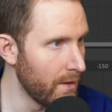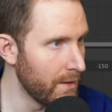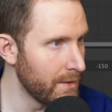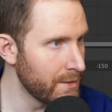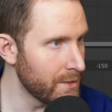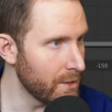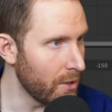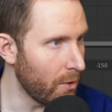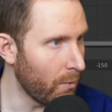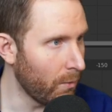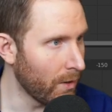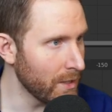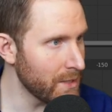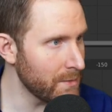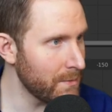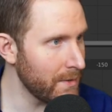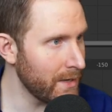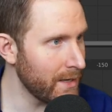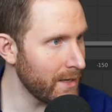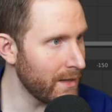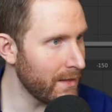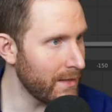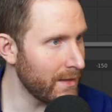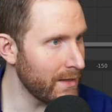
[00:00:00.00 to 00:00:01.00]
So once we
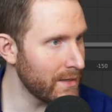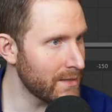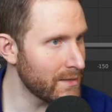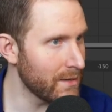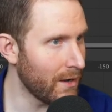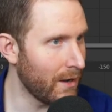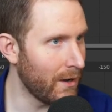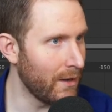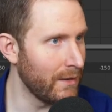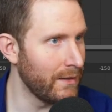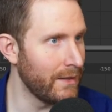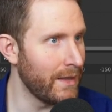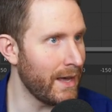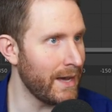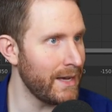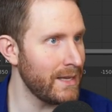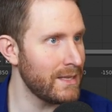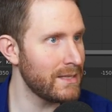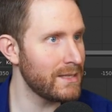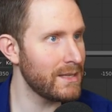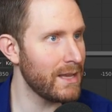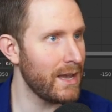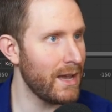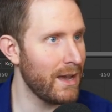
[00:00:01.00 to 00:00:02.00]
get this all
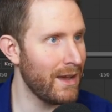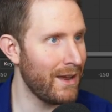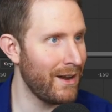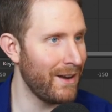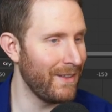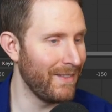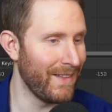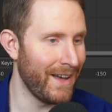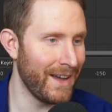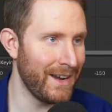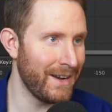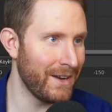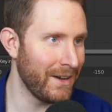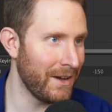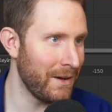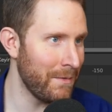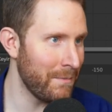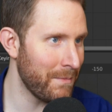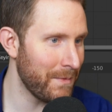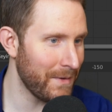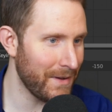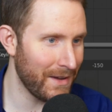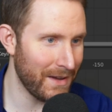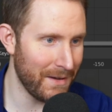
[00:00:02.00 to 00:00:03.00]
nice and lined up,
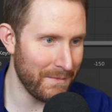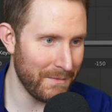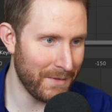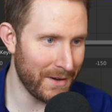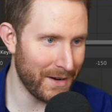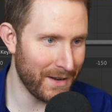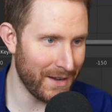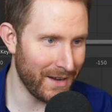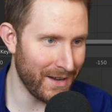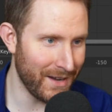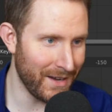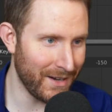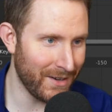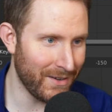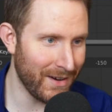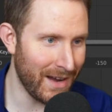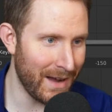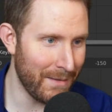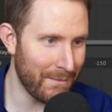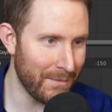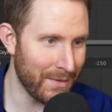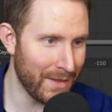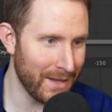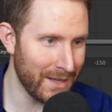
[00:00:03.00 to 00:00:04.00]
I'm going to
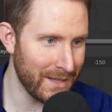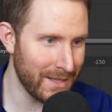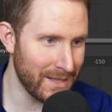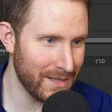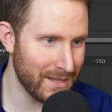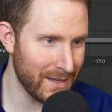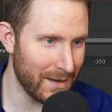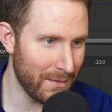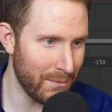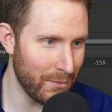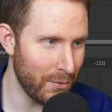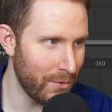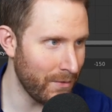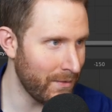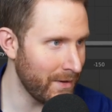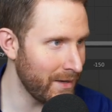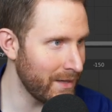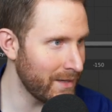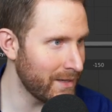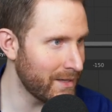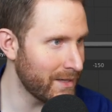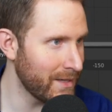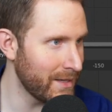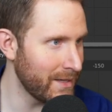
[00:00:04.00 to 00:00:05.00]
grab this and move
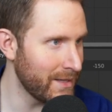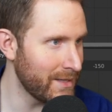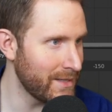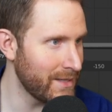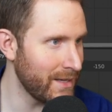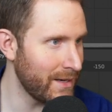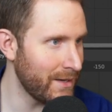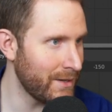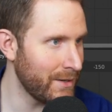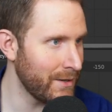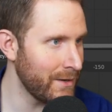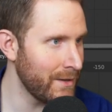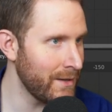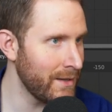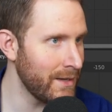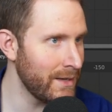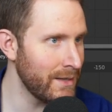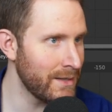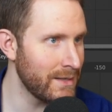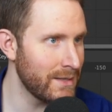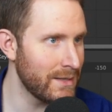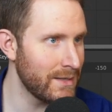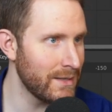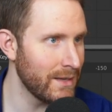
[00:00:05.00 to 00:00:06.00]
it to center
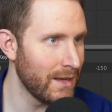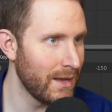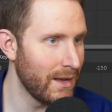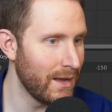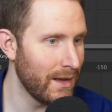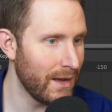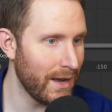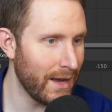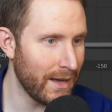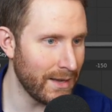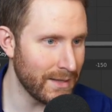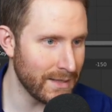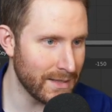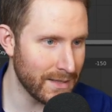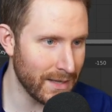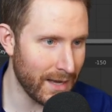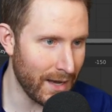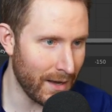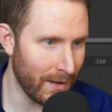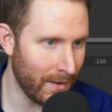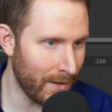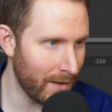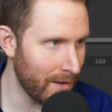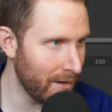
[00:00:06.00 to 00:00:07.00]
this and
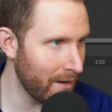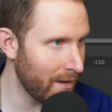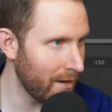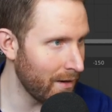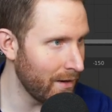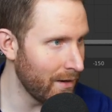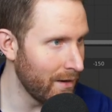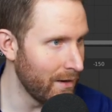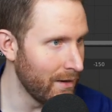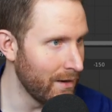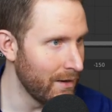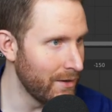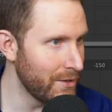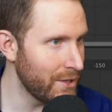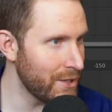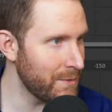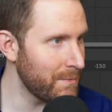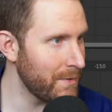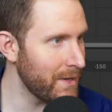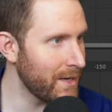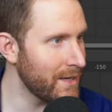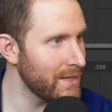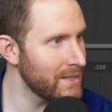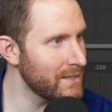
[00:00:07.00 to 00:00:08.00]
scale it. Just
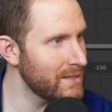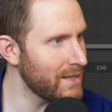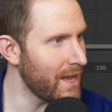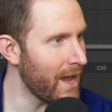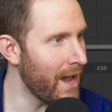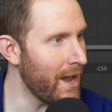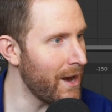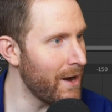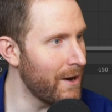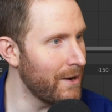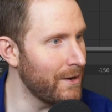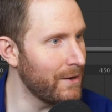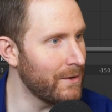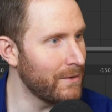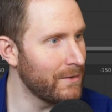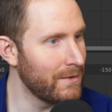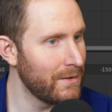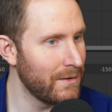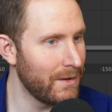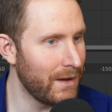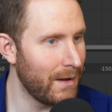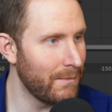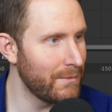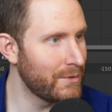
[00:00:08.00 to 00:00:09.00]
because, I don't know,
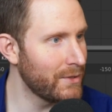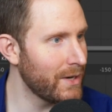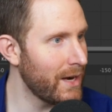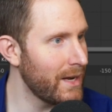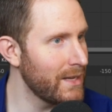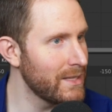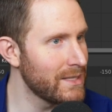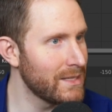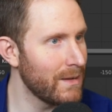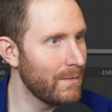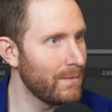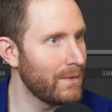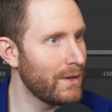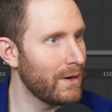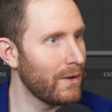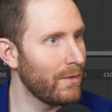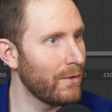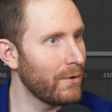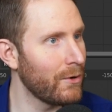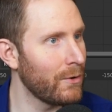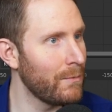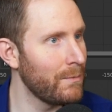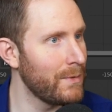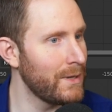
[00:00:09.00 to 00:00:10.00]
I'm trying something a
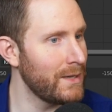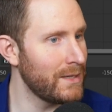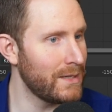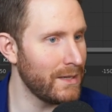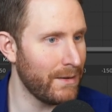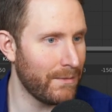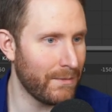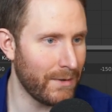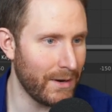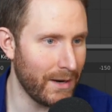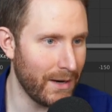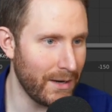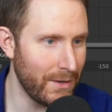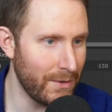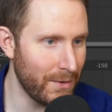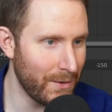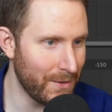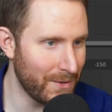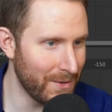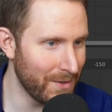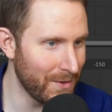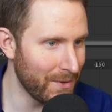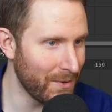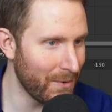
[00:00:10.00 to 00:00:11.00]
little bit different. You
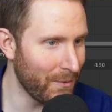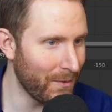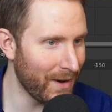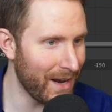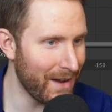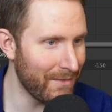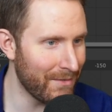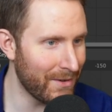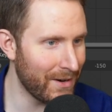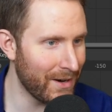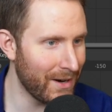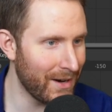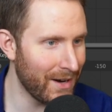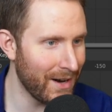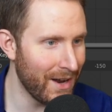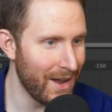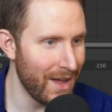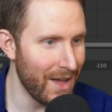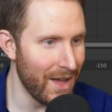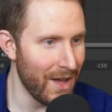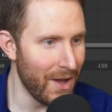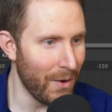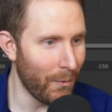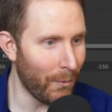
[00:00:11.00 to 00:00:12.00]
do whatever
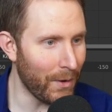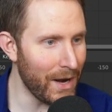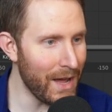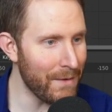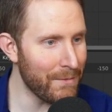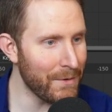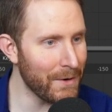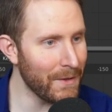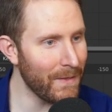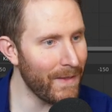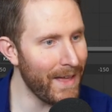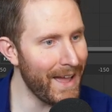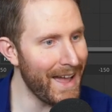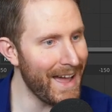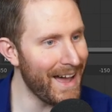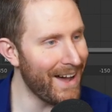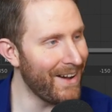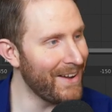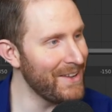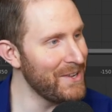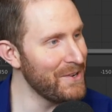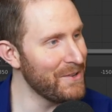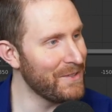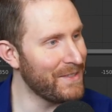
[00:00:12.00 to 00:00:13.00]

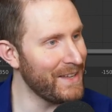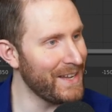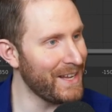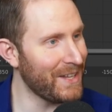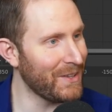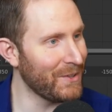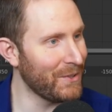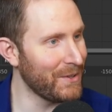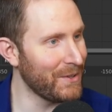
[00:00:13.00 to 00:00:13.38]
layout you think